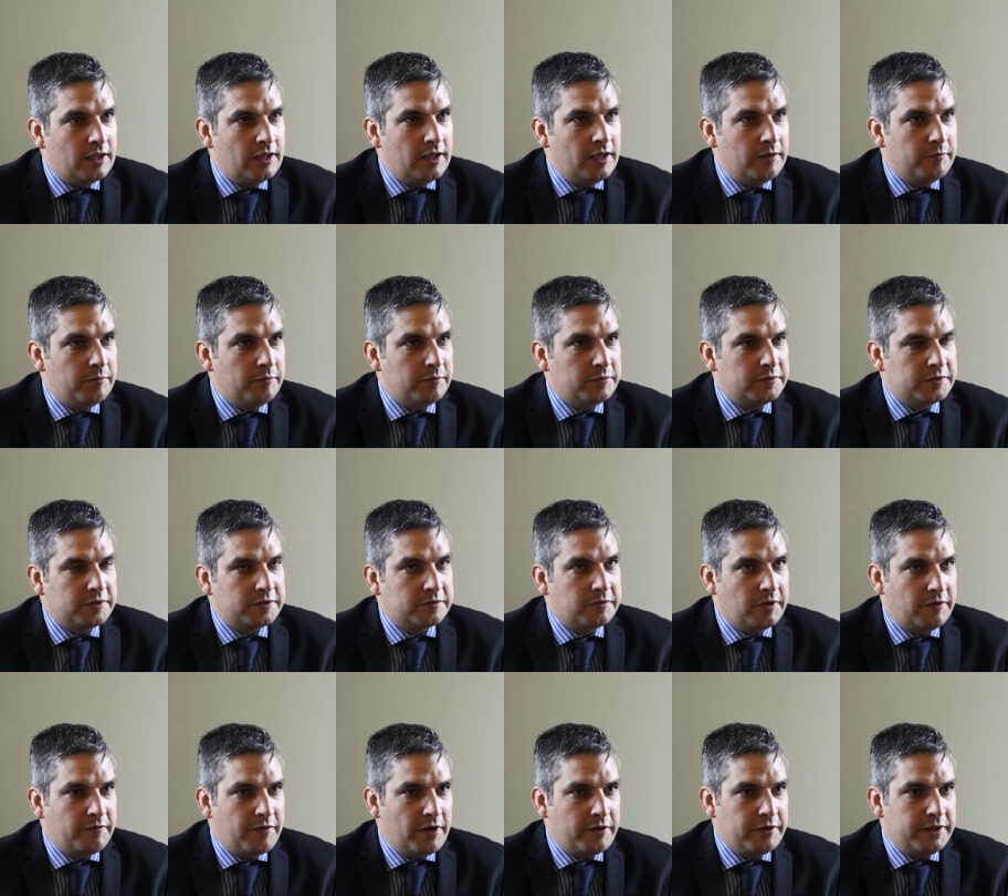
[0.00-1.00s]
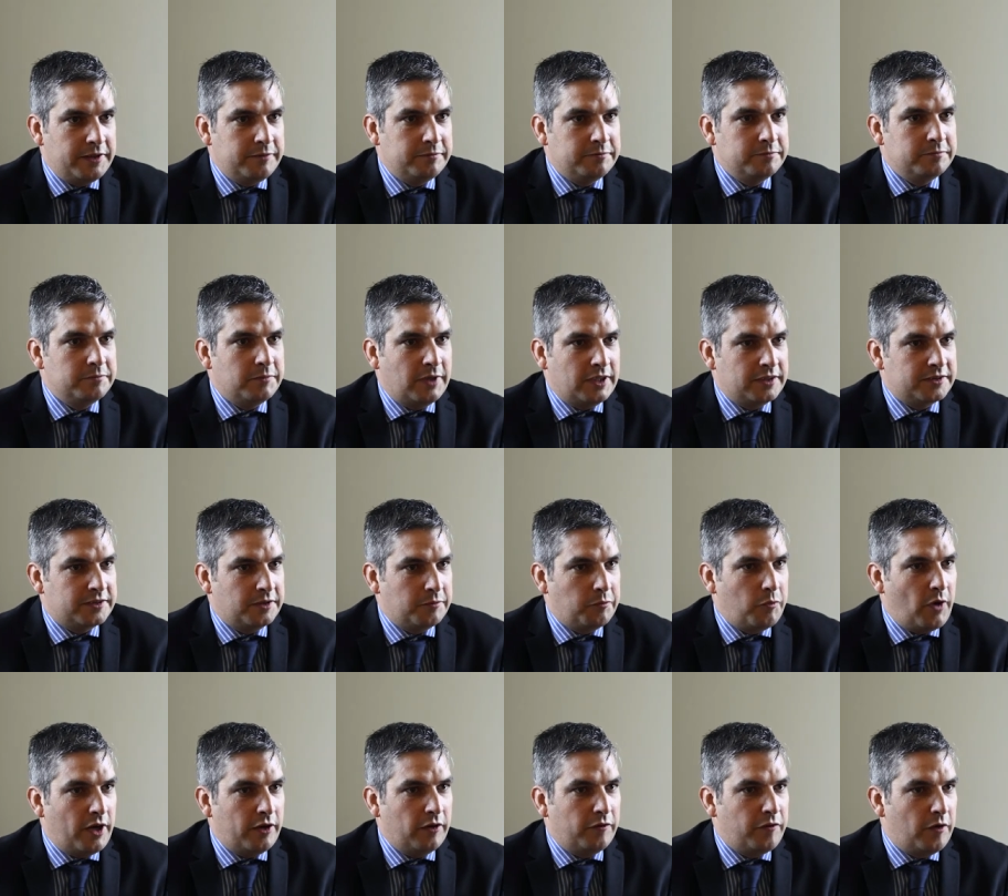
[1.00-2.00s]
it's a very much a
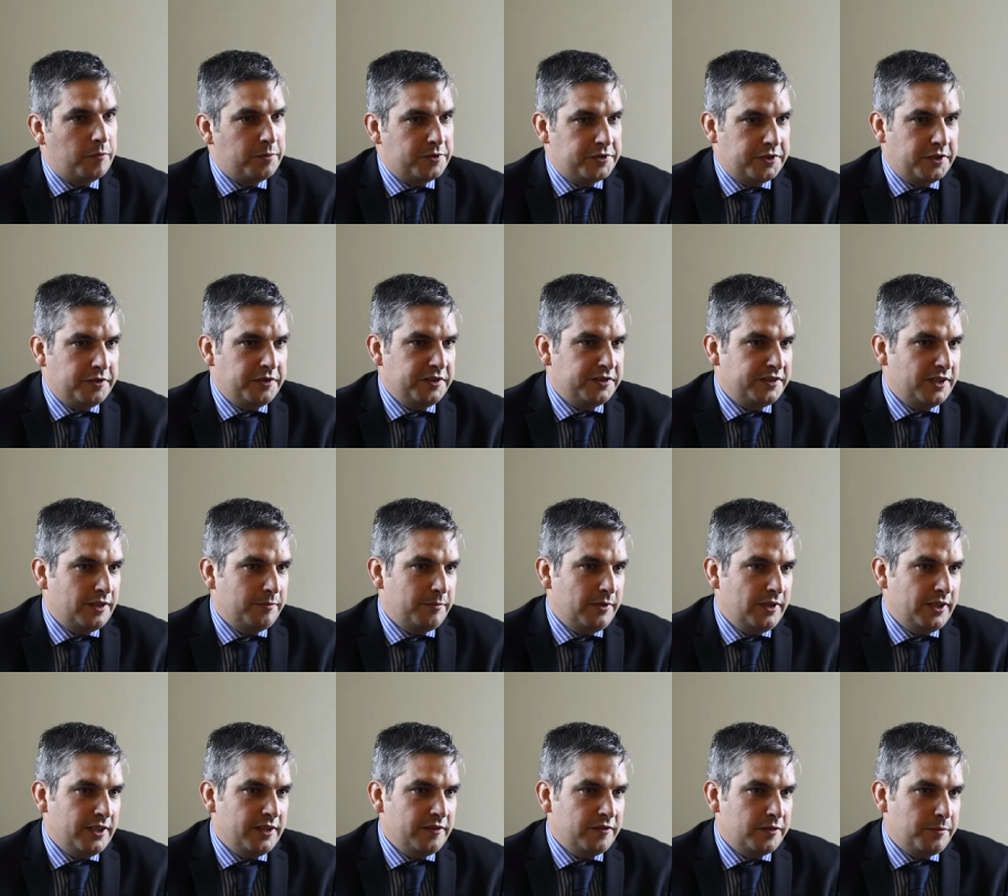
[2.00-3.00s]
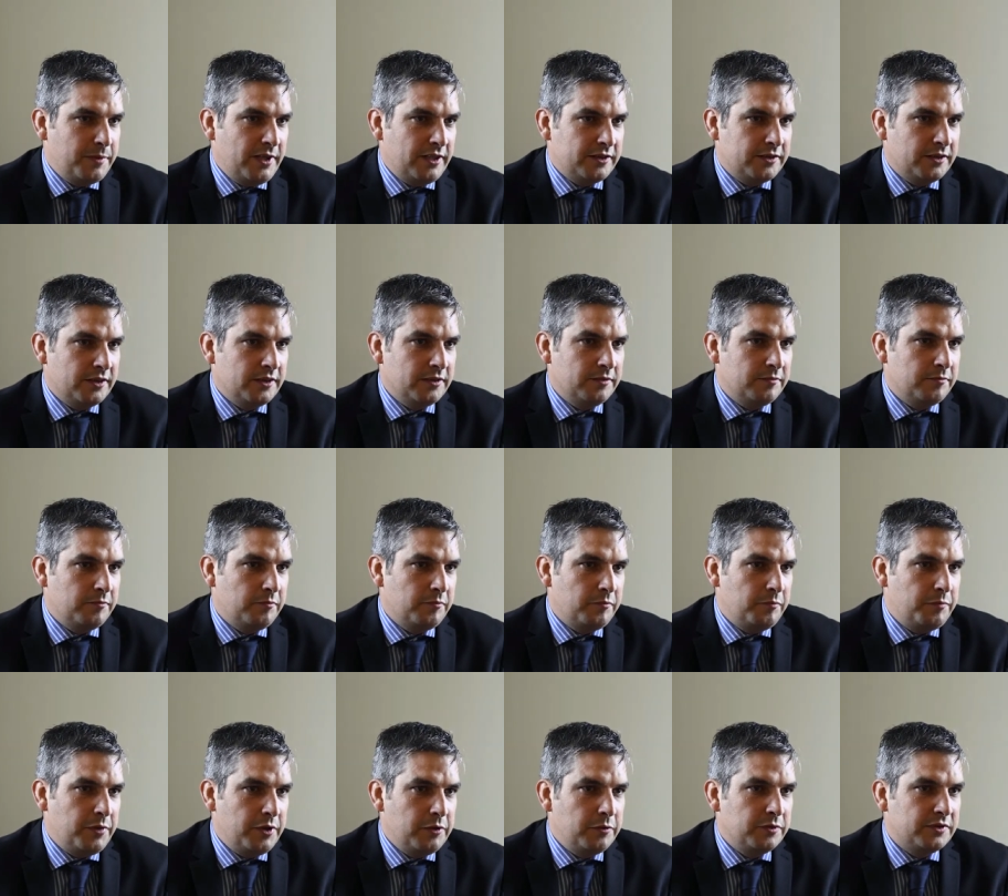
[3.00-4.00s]
one-off opportunity, I believe, to be able to
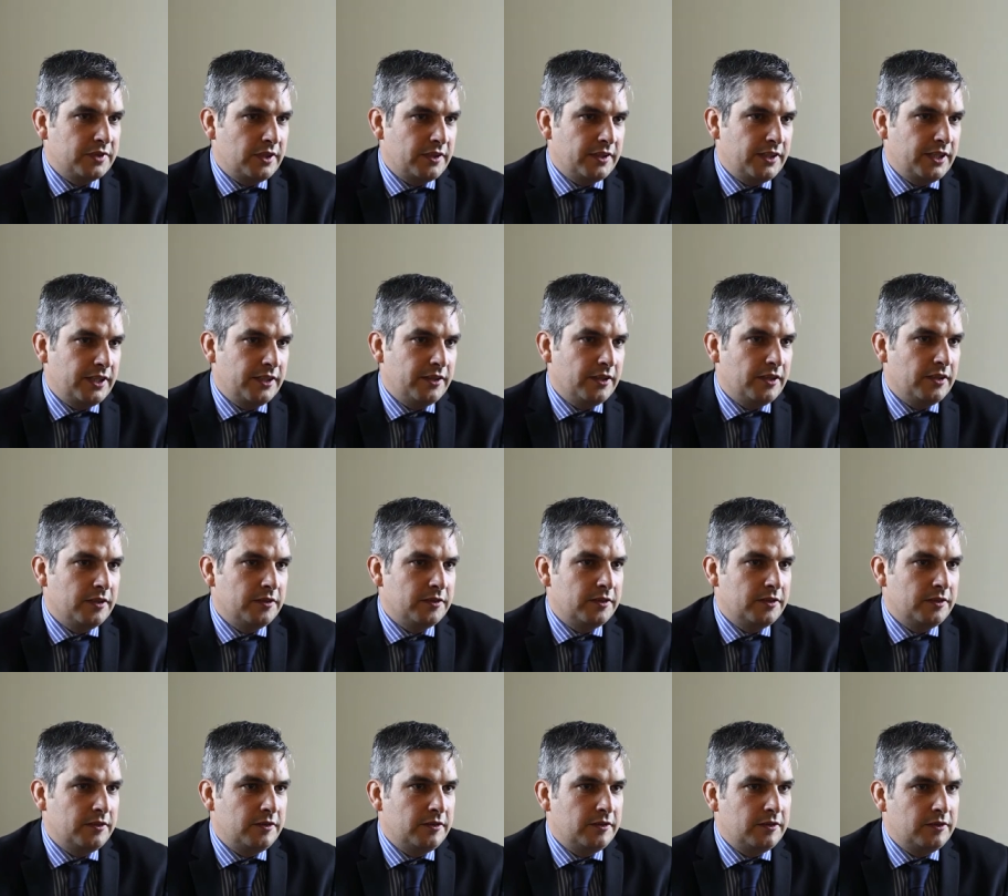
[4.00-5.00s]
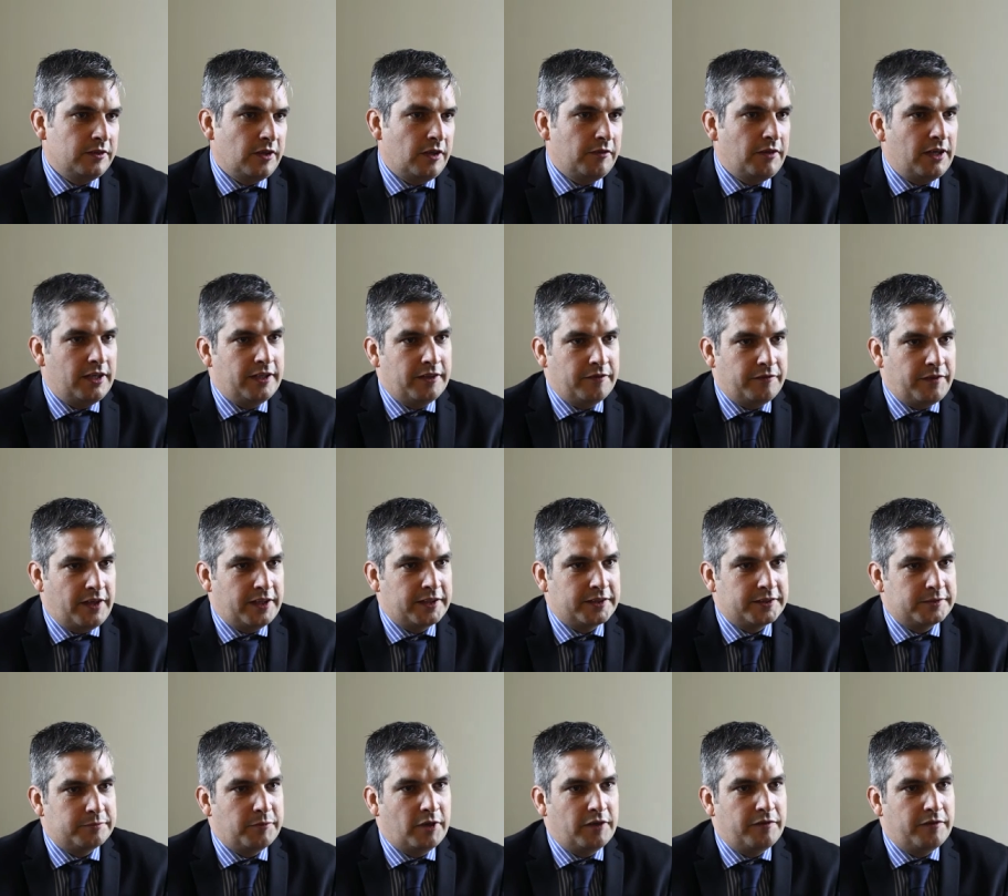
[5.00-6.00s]
build something that directly affects my